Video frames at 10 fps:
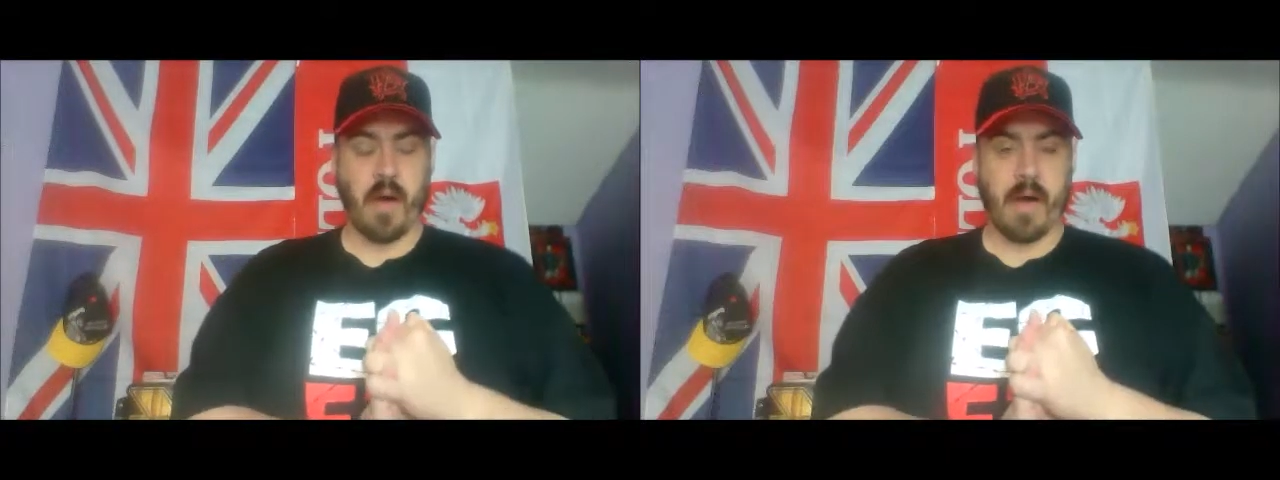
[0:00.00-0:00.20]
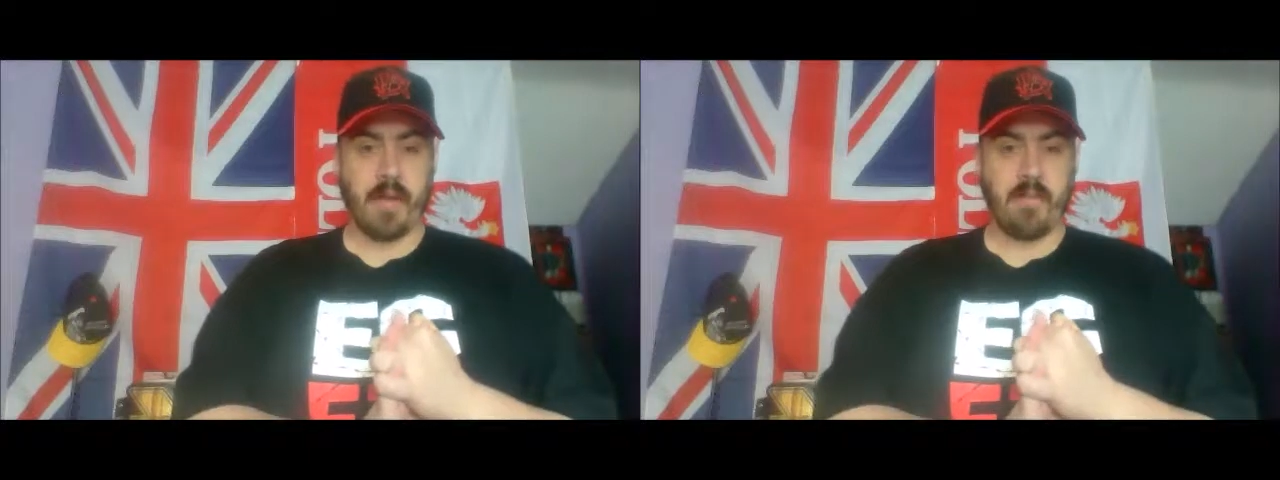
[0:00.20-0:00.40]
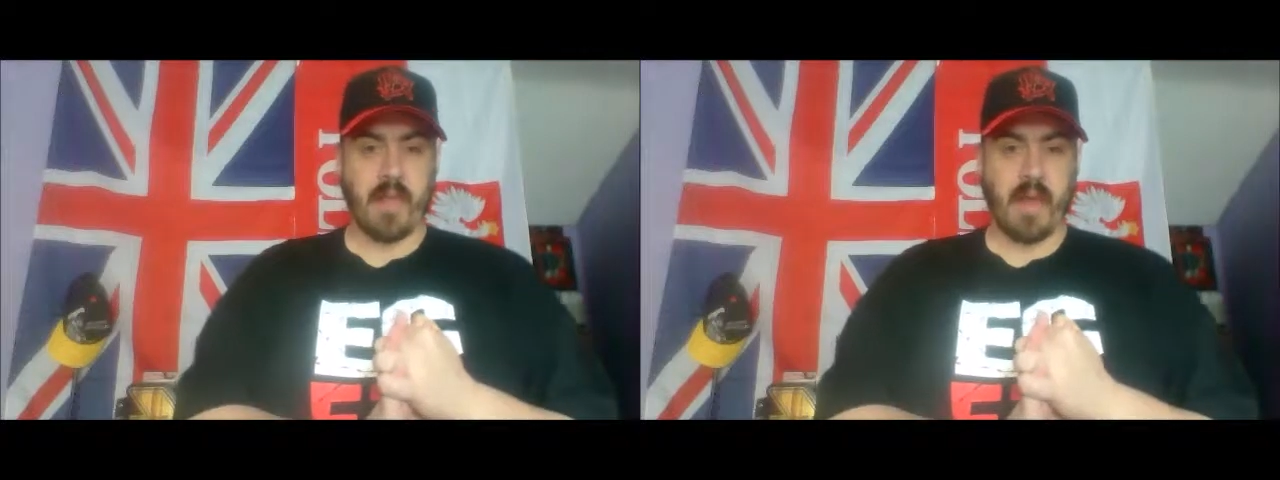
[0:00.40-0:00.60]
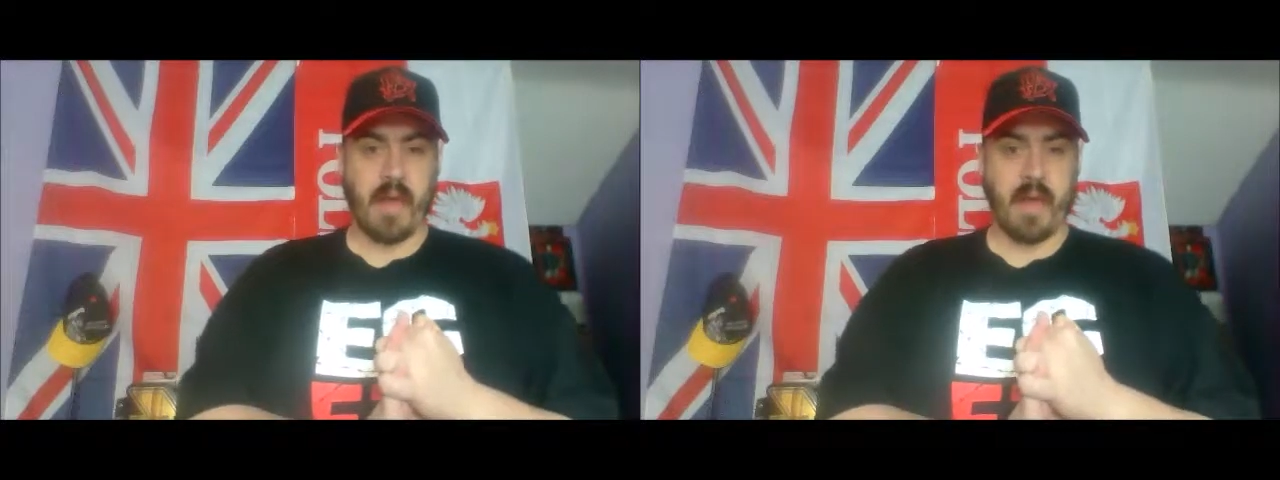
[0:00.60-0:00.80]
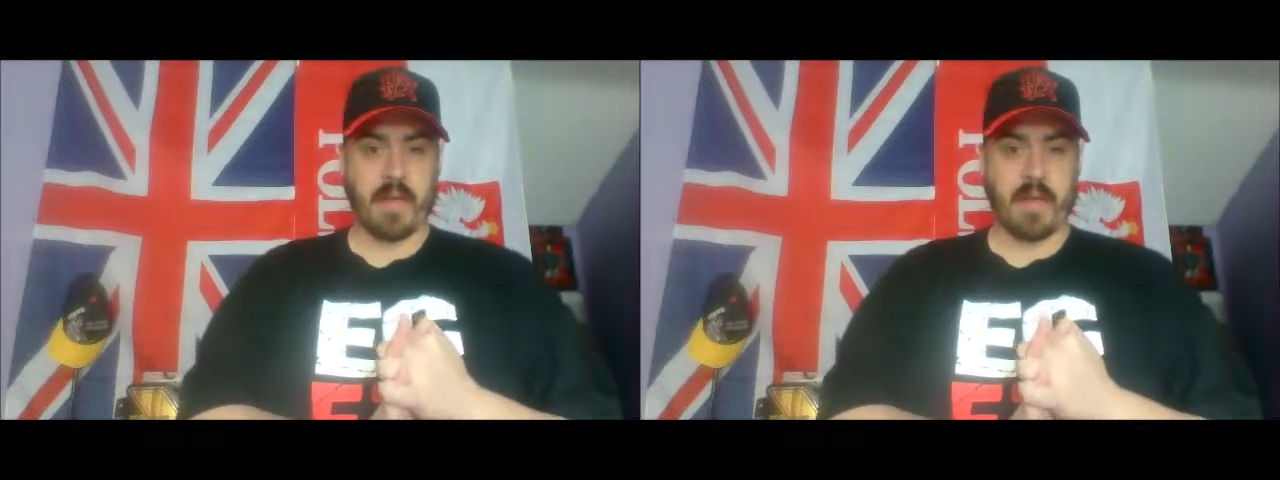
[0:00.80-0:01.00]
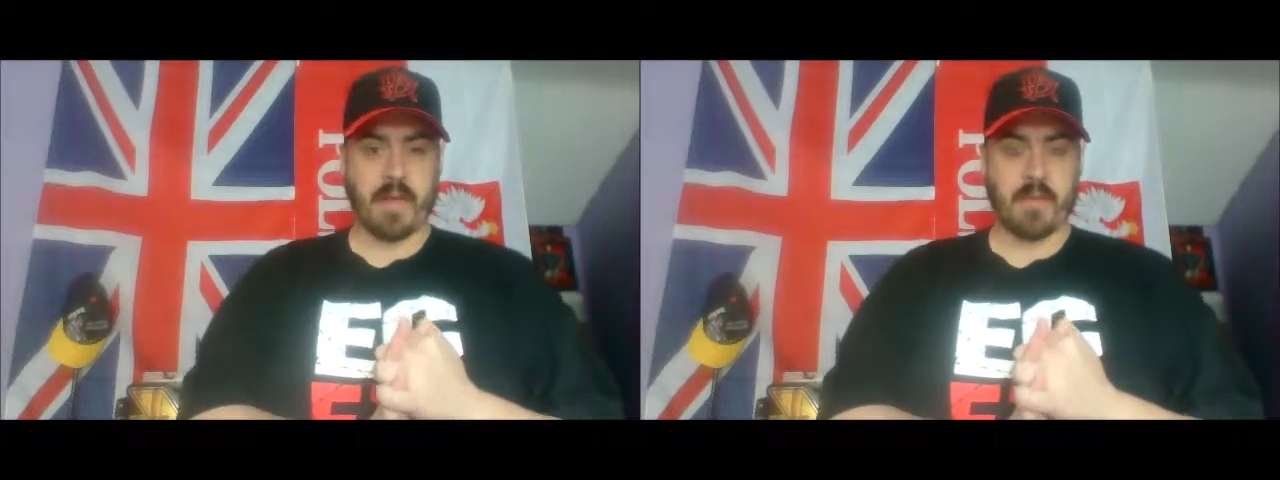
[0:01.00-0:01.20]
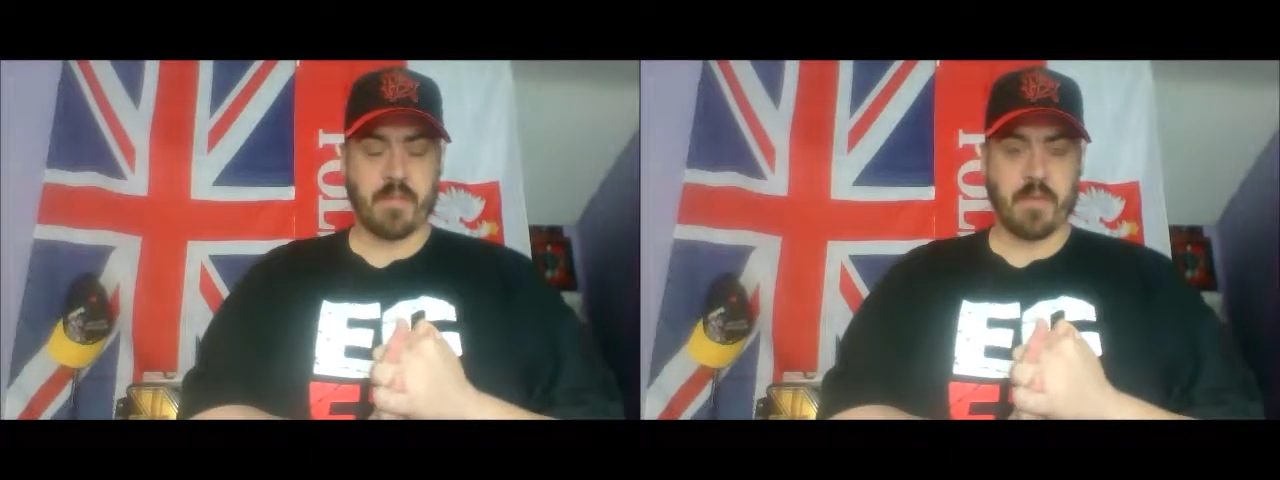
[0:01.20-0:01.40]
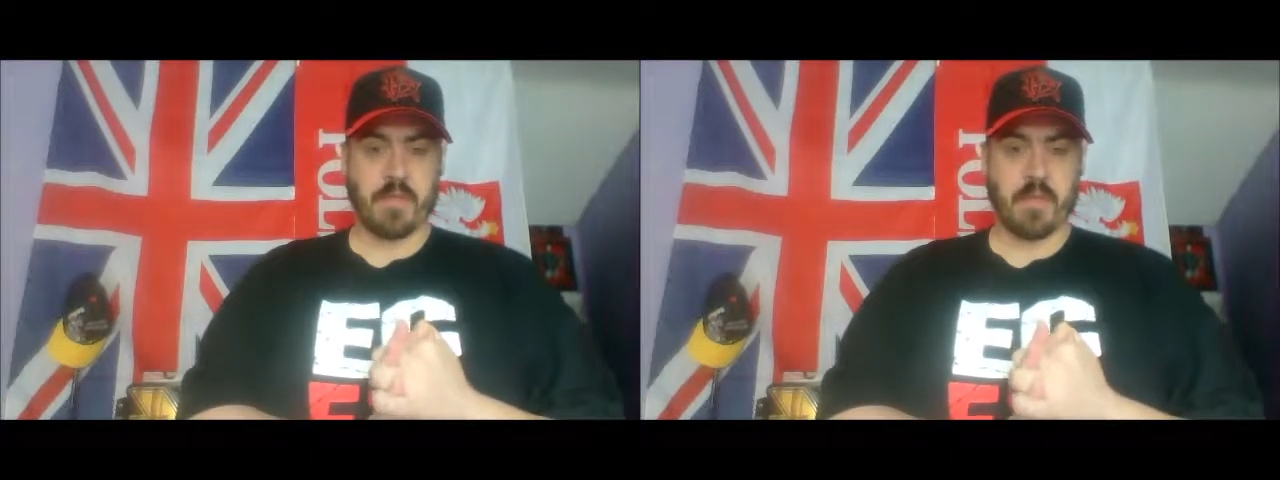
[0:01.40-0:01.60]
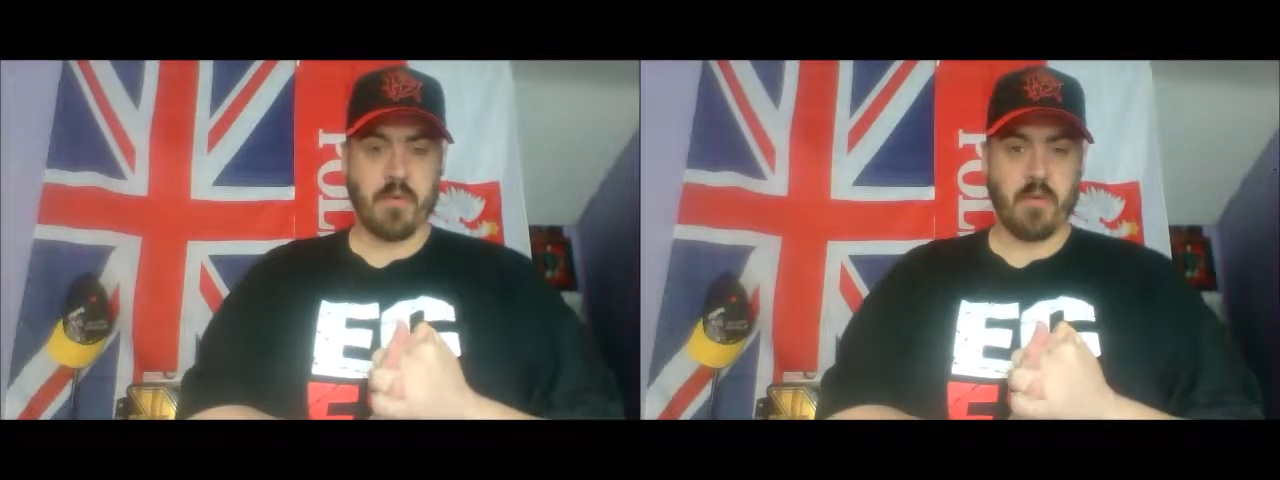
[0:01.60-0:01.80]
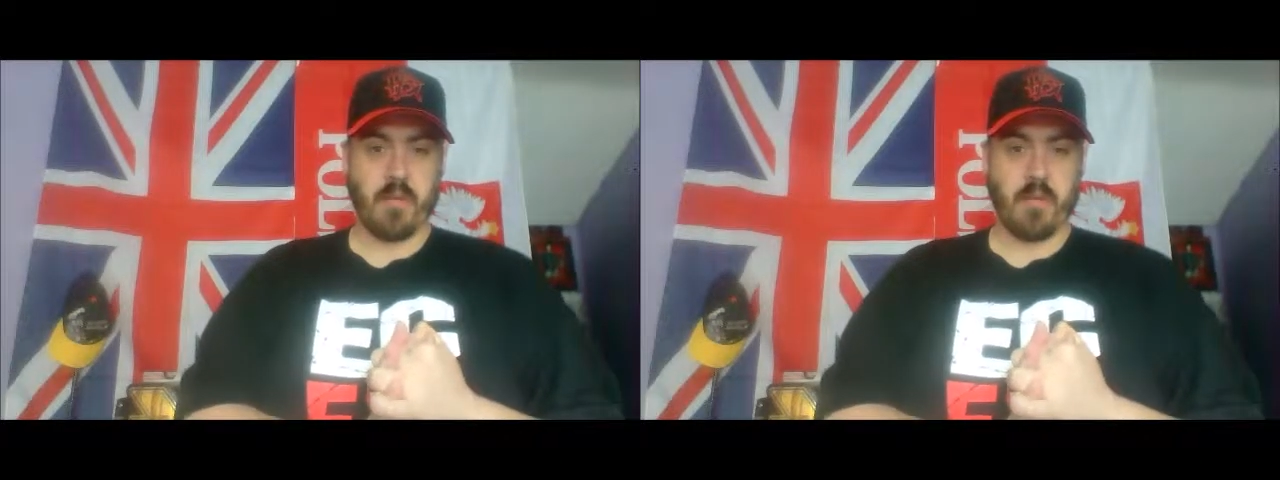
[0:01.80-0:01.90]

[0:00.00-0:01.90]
The eagle-eyed amongst you